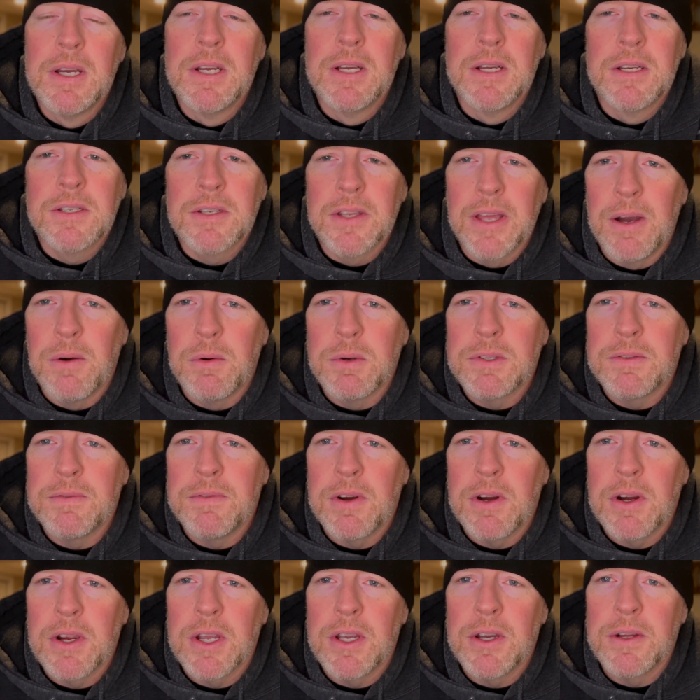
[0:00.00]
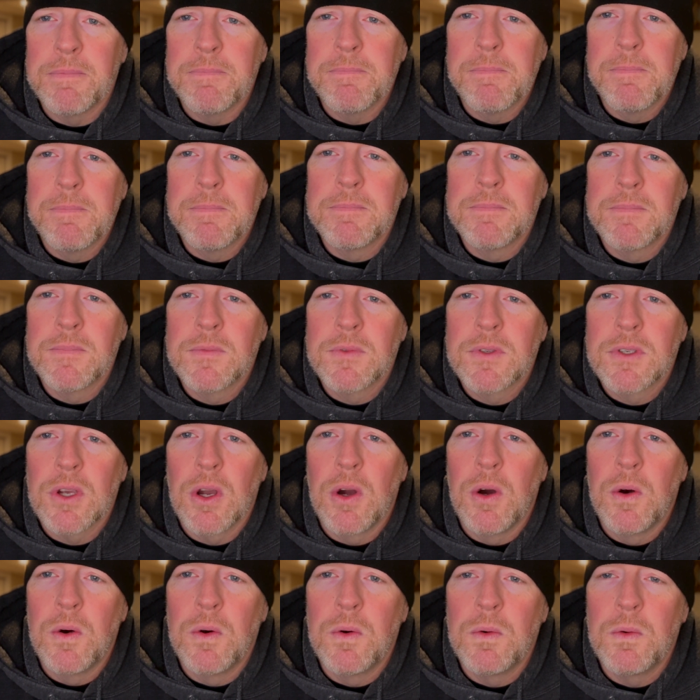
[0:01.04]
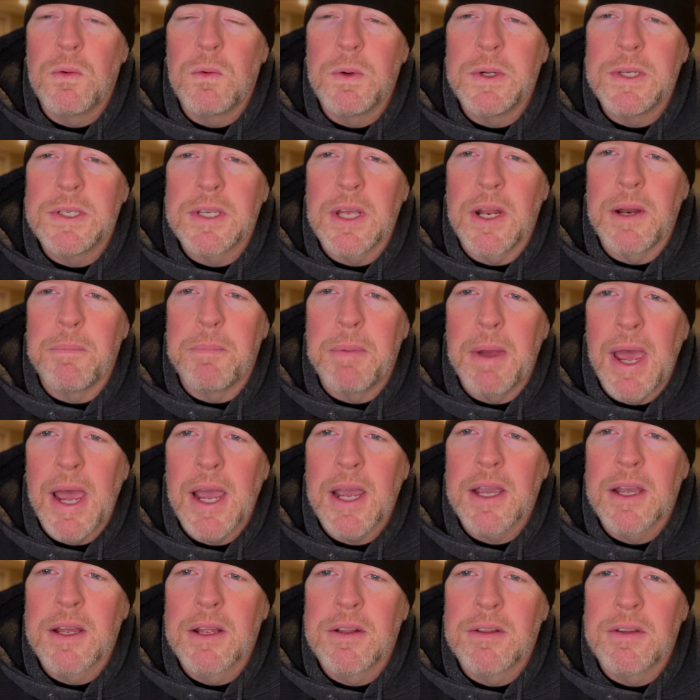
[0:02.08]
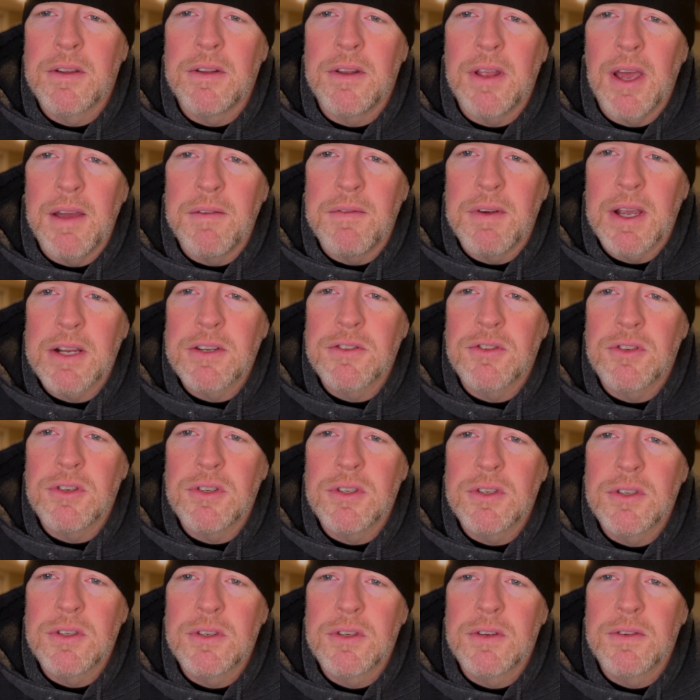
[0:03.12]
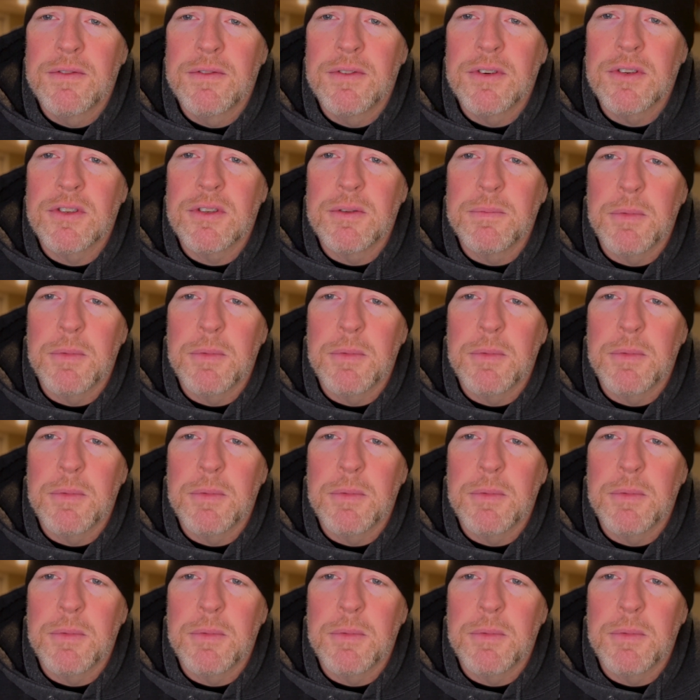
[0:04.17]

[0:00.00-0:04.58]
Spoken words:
So that wasn't very good. So we sent it back to Dive Xtras for some